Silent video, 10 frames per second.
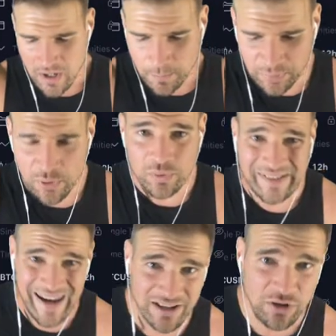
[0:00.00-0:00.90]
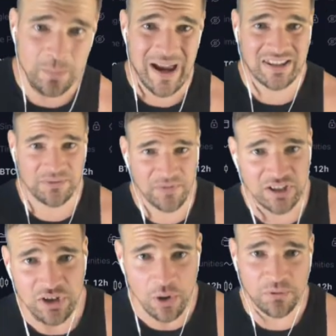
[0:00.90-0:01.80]
Blue candle, massive
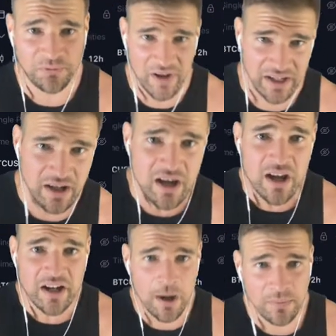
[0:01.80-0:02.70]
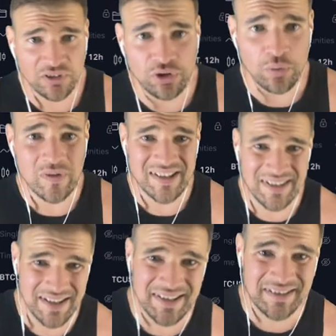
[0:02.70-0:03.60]
engulfing, coming to
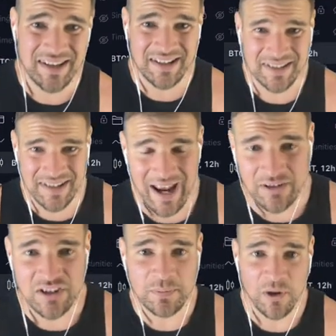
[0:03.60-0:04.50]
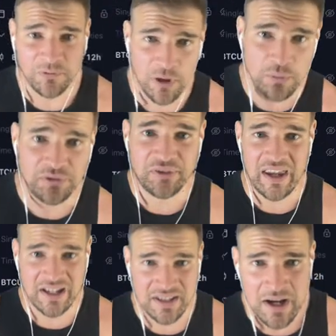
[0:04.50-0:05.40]
resistance. Can you smell flow
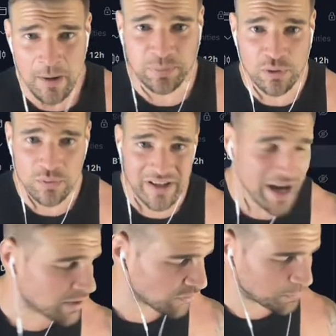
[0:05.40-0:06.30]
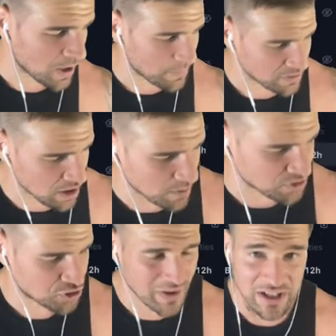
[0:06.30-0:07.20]
things? Blue candles pumping up
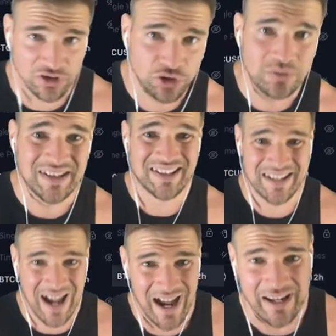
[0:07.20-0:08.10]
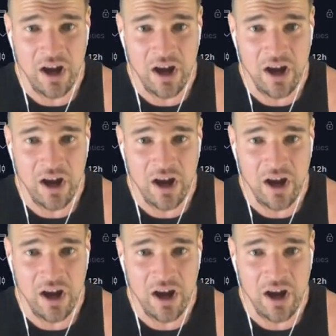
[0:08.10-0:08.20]
straight into the sky.